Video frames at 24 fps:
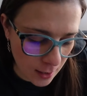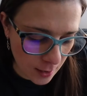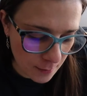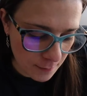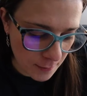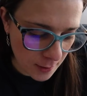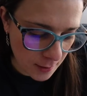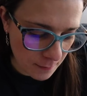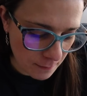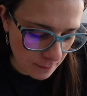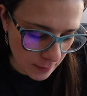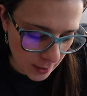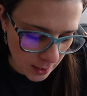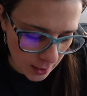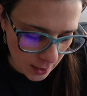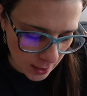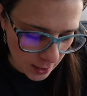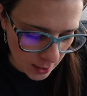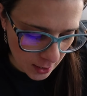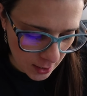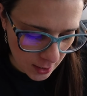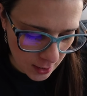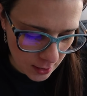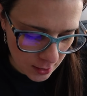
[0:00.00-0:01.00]
I'm on
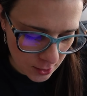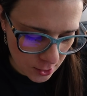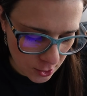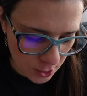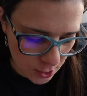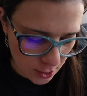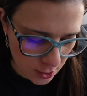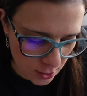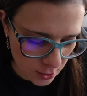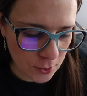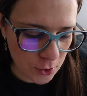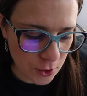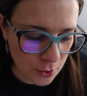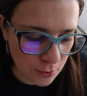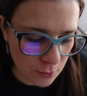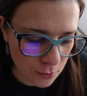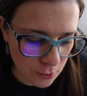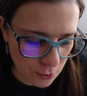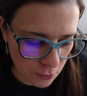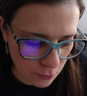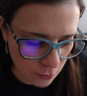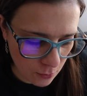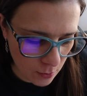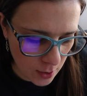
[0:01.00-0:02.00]
page
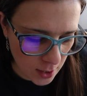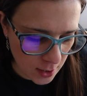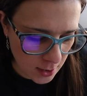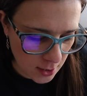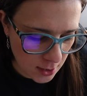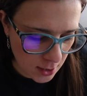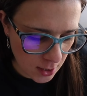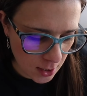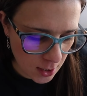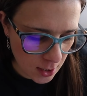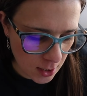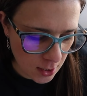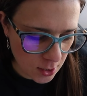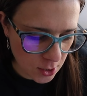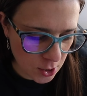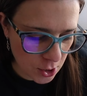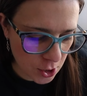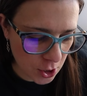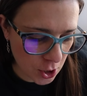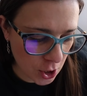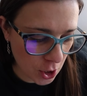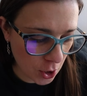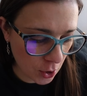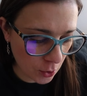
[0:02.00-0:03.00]

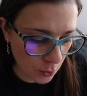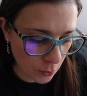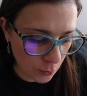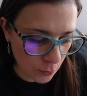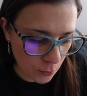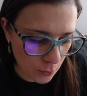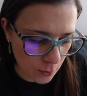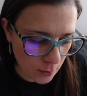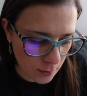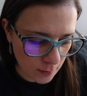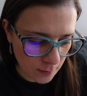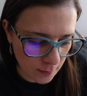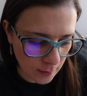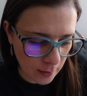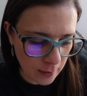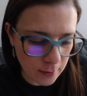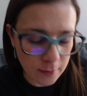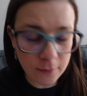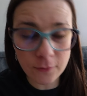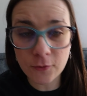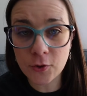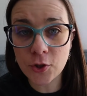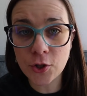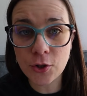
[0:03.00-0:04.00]
222
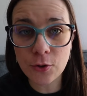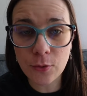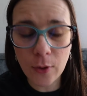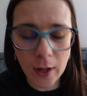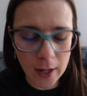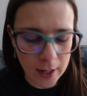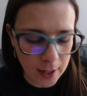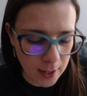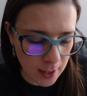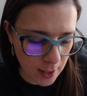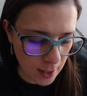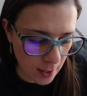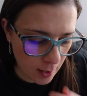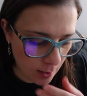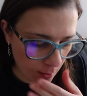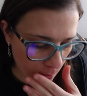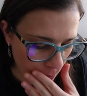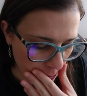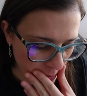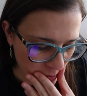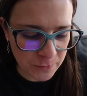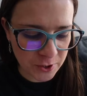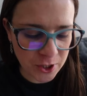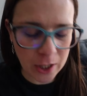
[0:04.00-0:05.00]
out of 280.
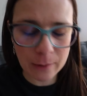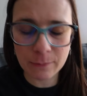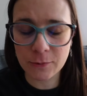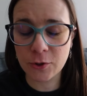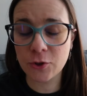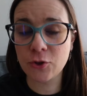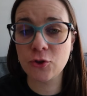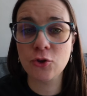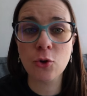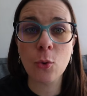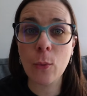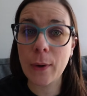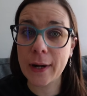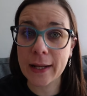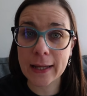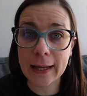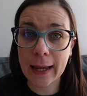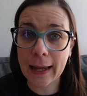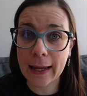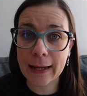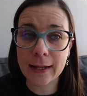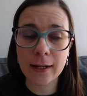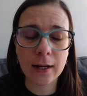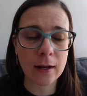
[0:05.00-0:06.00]
Chapter
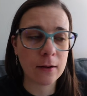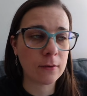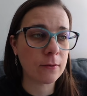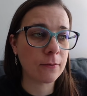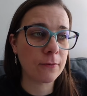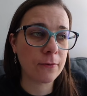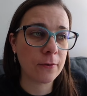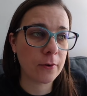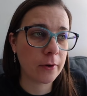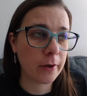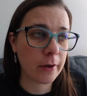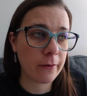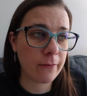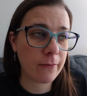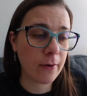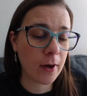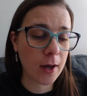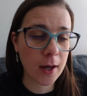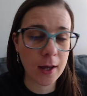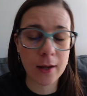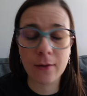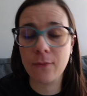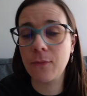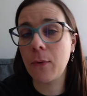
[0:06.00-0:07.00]
28 out of
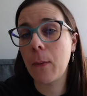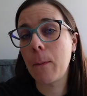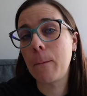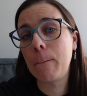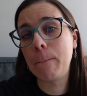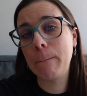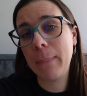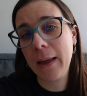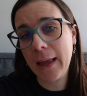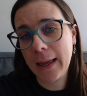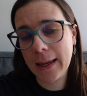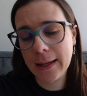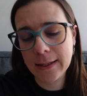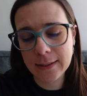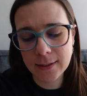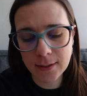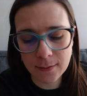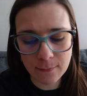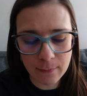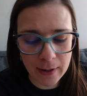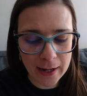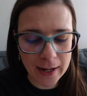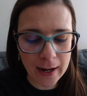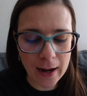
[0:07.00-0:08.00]
35, but
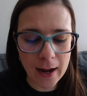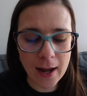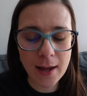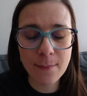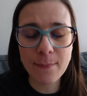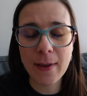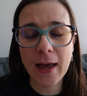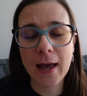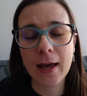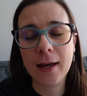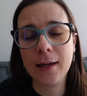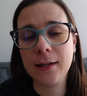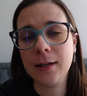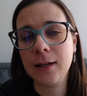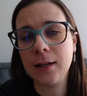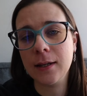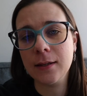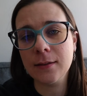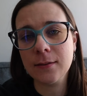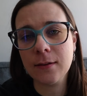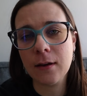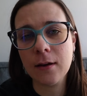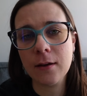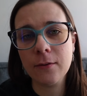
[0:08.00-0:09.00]
my iPad
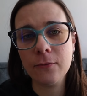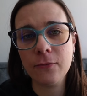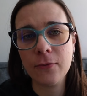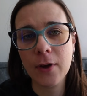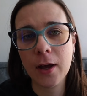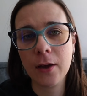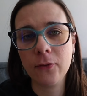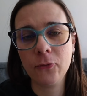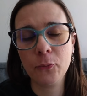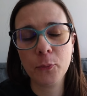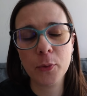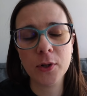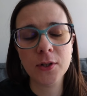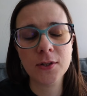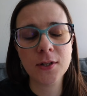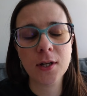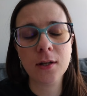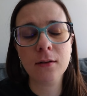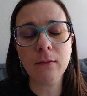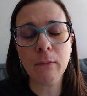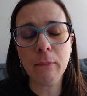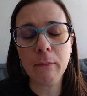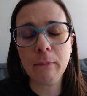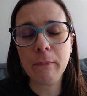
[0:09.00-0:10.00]
is on
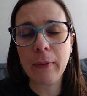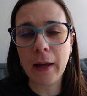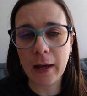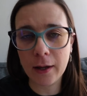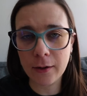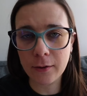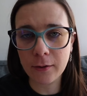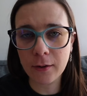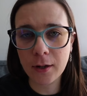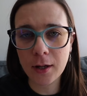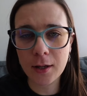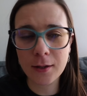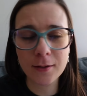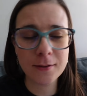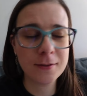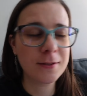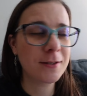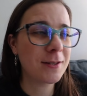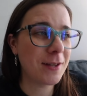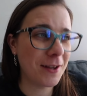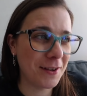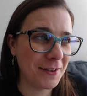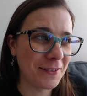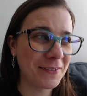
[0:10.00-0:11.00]
5% battery,
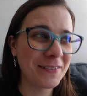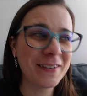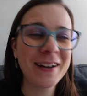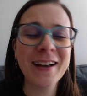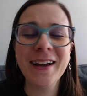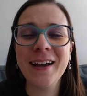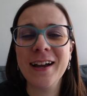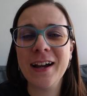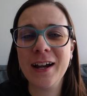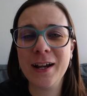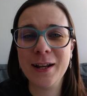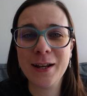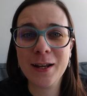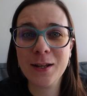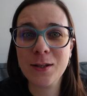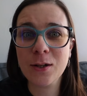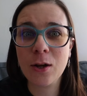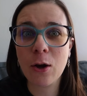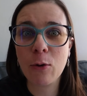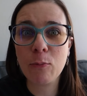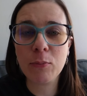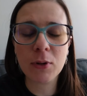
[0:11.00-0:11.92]
so I need to go